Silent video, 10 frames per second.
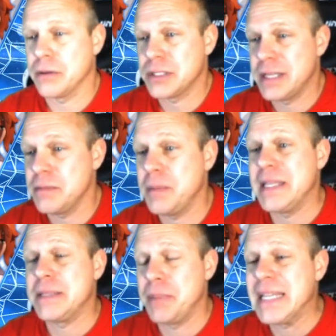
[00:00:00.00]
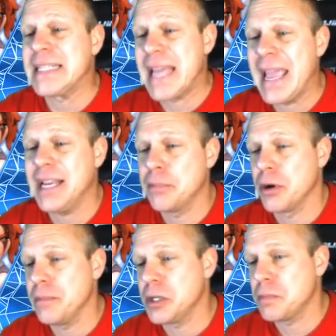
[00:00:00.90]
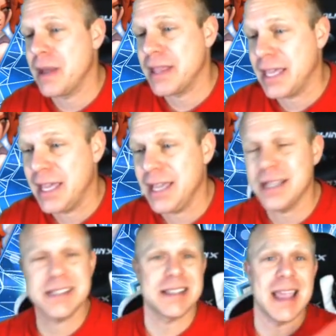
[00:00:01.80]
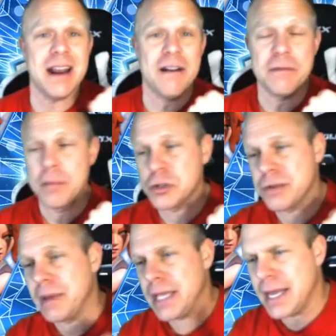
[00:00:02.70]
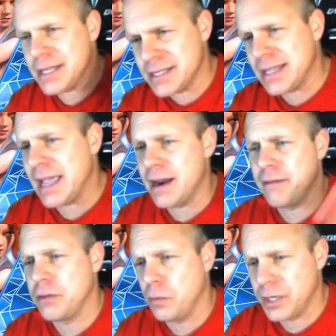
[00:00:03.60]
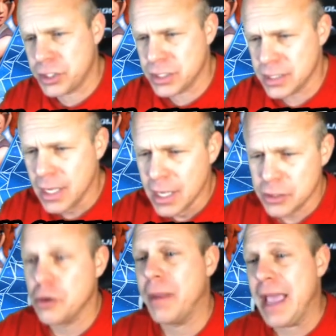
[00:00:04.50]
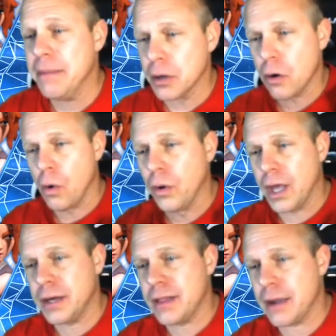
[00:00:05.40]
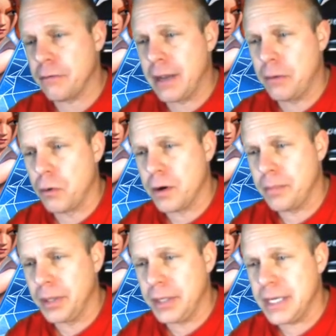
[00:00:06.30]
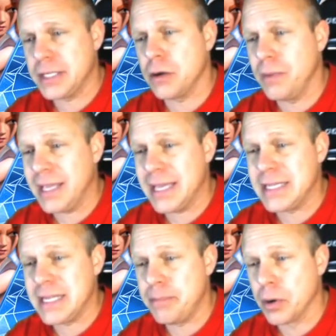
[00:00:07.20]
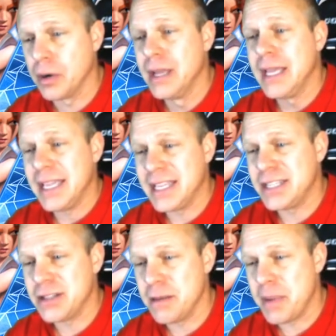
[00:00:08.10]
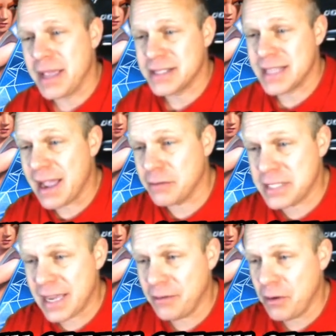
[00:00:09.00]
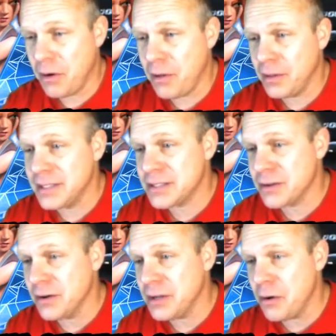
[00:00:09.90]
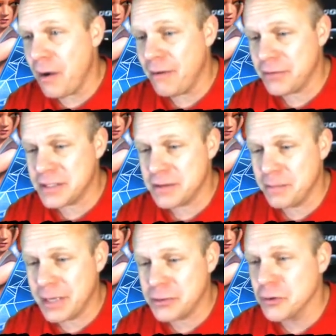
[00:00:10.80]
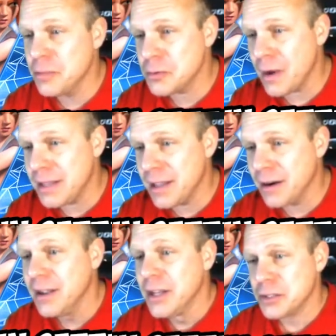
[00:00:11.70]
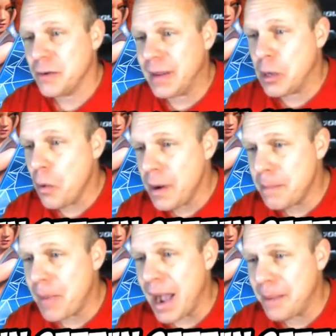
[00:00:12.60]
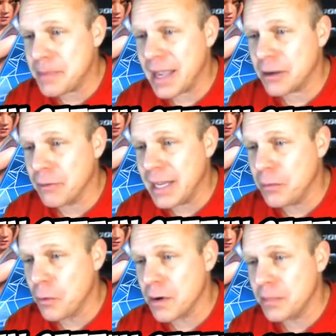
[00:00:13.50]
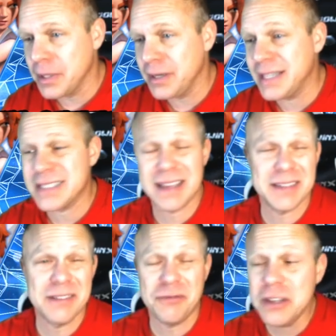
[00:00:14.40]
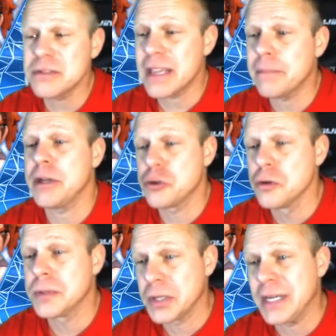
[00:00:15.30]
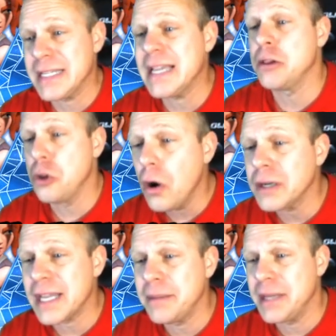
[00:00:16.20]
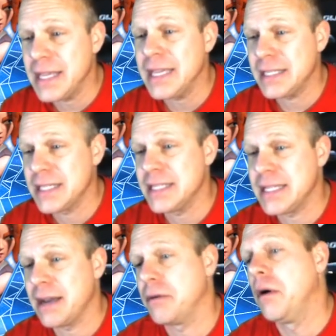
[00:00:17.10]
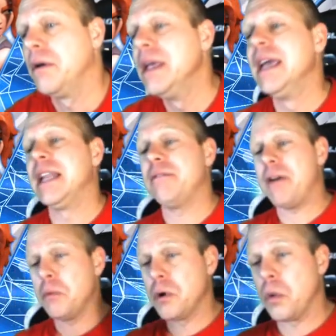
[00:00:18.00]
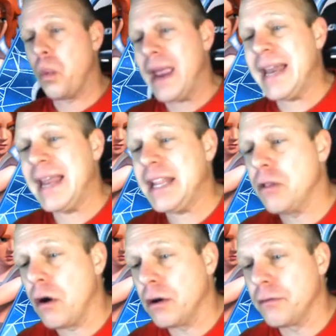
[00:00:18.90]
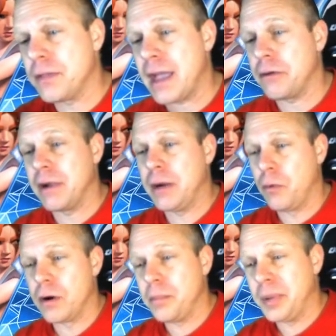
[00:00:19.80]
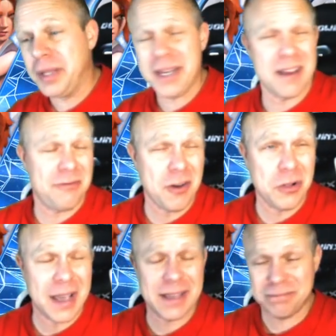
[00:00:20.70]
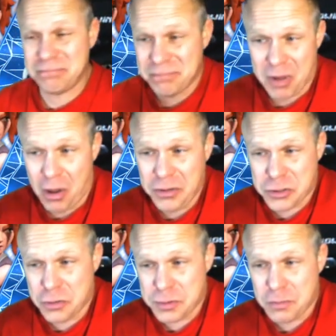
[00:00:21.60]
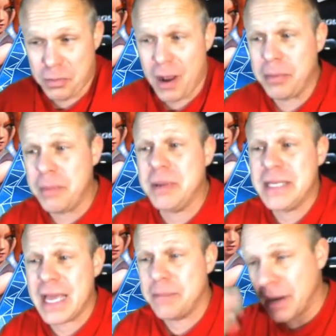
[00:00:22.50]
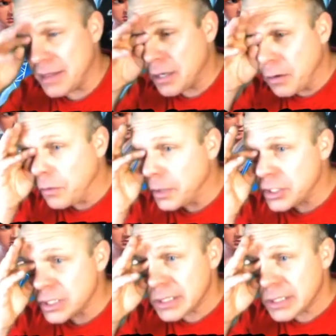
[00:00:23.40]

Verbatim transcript: It seemed to be being tanked pretty much by the king, staying off of most of my yetis, staying off of the witches, so I'm able to hold on to that Grand Warden ability until we get deeper into the base. Now, Town Hall is starting to go off on some of my troops right there, so I go ahead and pop that Grand Warden ability because it feels like my troops are going to take a long time to get to the Town Hall, and if I were to wait any longer for that Grand Warden ability, I felt like all the troops would probably be dead by then, all the witches.